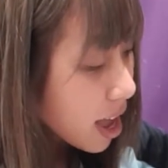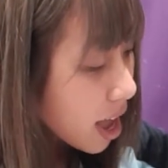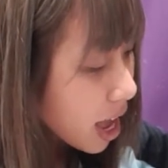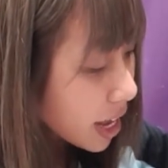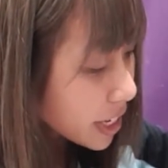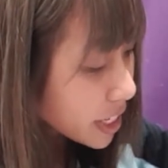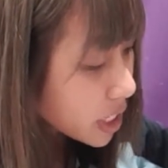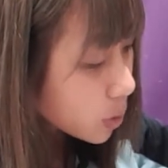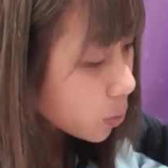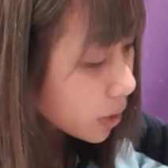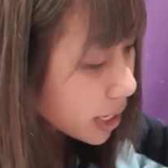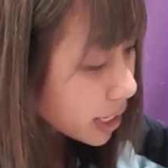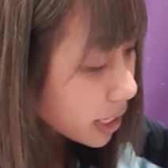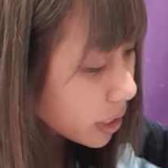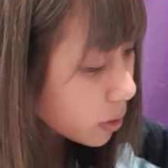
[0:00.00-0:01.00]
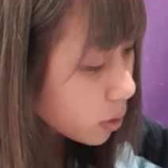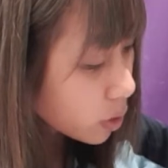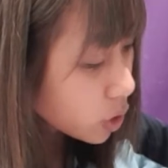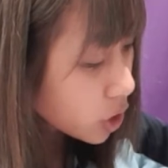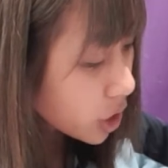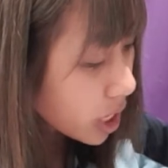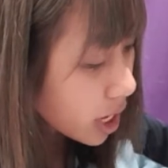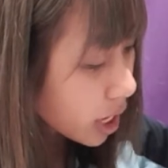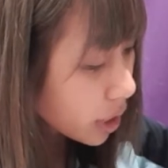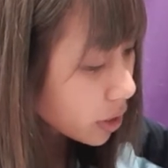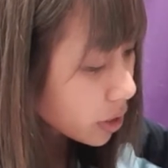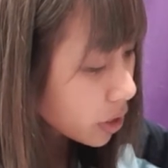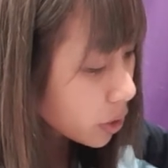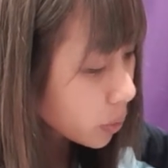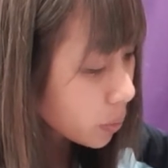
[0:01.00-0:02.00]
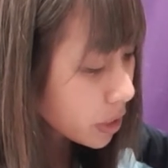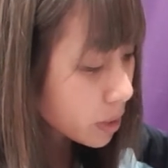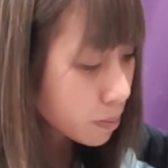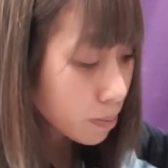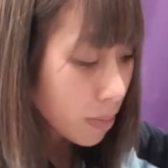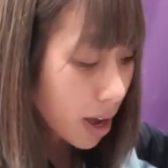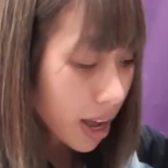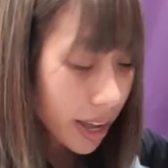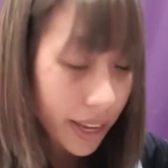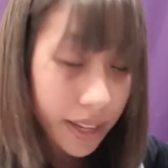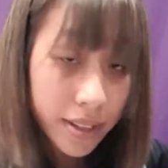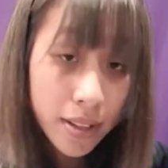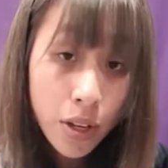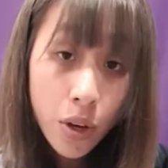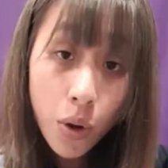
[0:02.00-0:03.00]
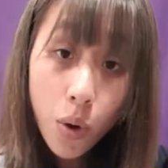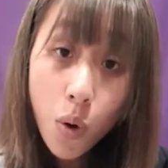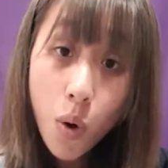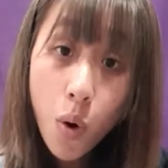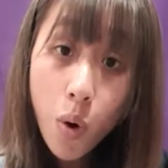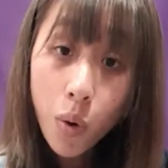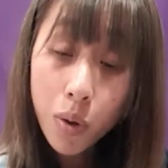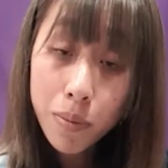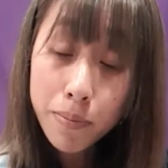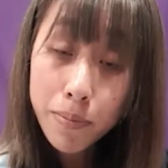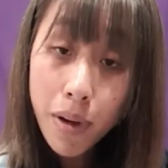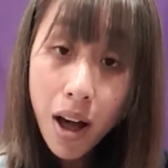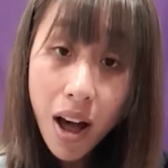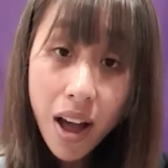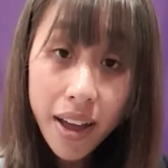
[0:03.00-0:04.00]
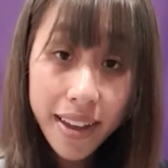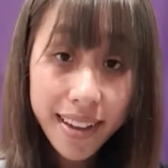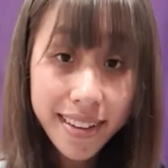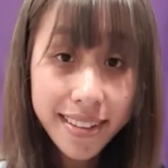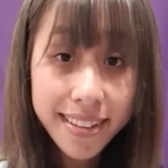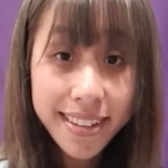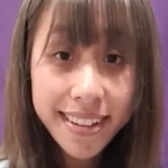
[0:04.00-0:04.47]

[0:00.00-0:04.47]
A sweet little child who was mine, all mine.